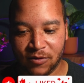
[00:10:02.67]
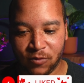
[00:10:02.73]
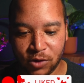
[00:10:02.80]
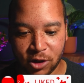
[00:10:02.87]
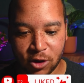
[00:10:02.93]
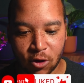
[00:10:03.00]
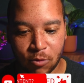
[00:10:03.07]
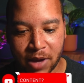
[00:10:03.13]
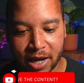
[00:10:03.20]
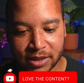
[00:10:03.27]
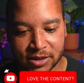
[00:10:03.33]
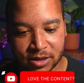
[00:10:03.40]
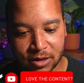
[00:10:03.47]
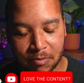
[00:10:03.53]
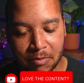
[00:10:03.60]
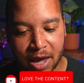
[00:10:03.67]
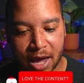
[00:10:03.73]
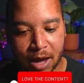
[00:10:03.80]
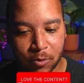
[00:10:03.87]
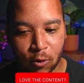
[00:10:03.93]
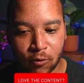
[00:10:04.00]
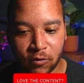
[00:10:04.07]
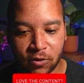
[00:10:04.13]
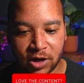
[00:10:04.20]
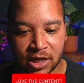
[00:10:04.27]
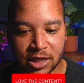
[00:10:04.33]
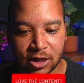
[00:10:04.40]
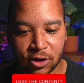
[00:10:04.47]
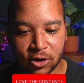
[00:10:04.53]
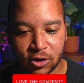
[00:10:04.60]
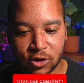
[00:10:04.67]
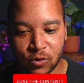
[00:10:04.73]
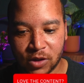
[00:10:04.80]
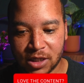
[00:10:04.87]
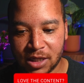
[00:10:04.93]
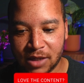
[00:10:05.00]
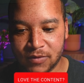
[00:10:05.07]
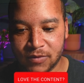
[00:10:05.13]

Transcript: we go back to the map over here, you can even